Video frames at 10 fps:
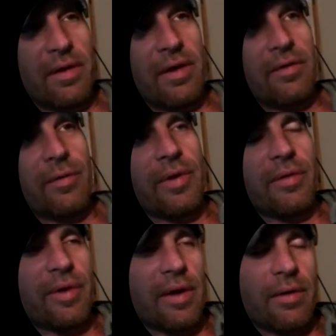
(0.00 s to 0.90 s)
at
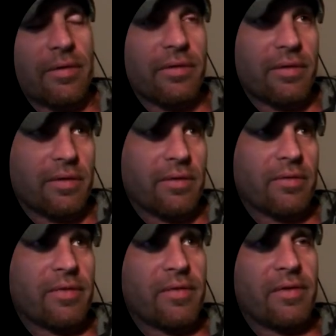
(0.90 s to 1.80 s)
23 hours,
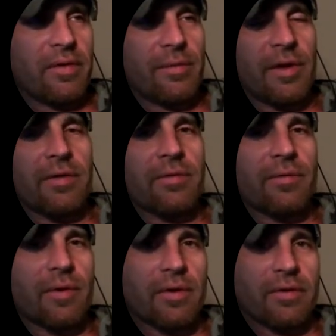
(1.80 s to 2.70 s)
56 minutes, and
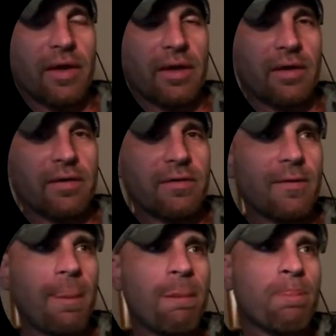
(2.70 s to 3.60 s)
4 seconds.
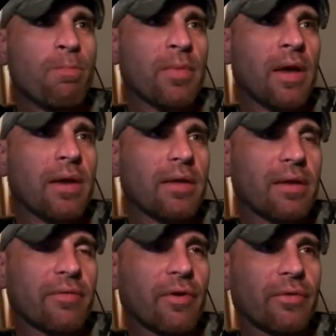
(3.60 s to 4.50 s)

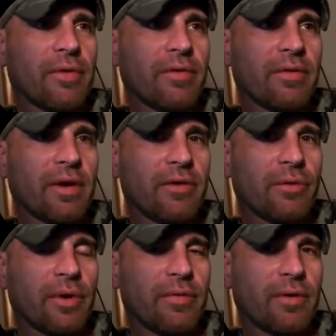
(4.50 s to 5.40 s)
Then, of course, we have the sun at
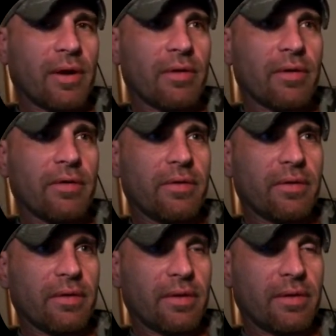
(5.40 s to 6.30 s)
24 hours.
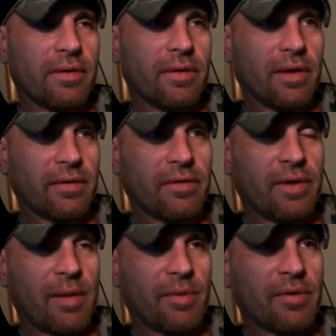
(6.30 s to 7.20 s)
That's the
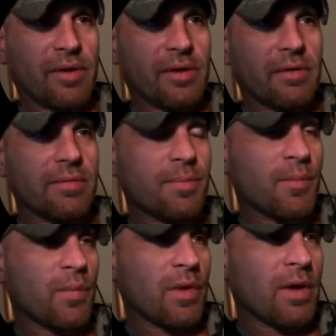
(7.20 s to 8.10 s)
tropical year.
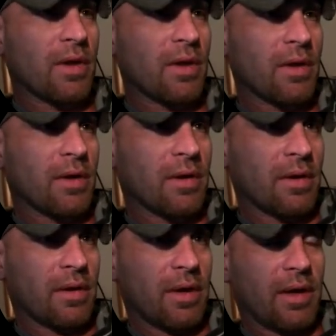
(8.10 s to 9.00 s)

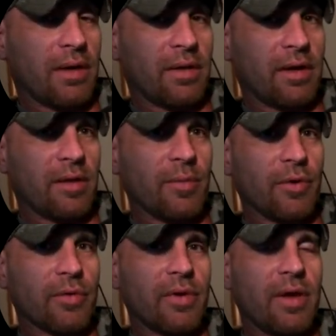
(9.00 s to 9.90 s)
And then the
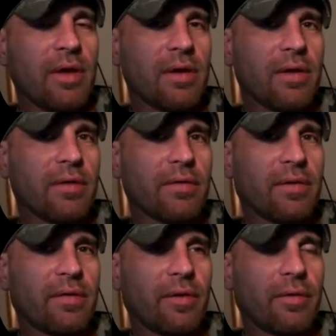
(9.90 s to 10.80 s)
moon is
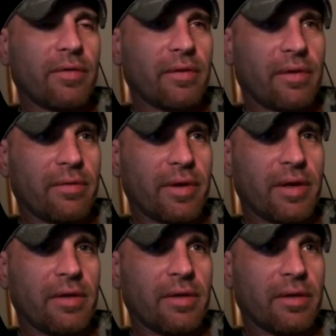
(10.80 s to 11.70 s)
the slowest of the
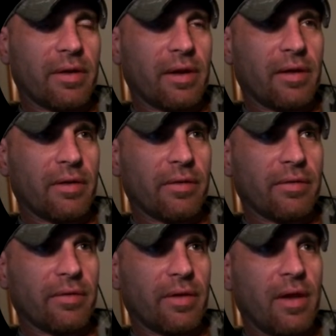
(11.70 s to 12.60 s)
three, and it
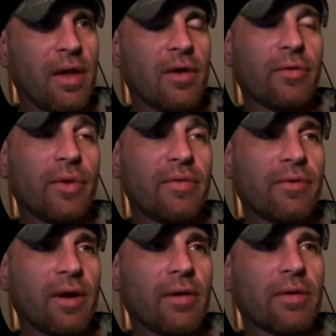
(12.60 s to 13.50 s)
goes
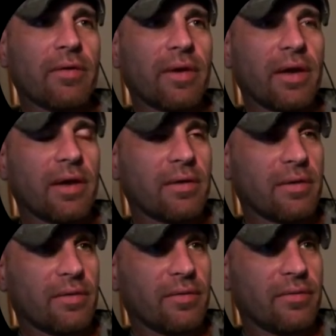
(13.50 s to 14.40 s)
24 hours and
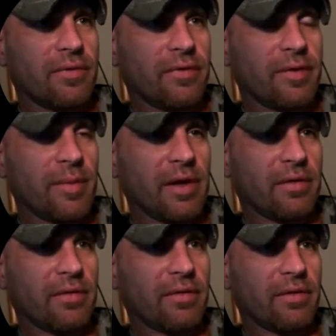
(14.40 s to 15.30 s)
50
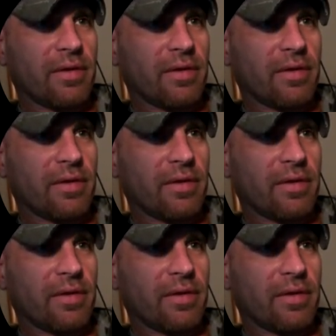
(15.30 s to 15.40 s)
minutes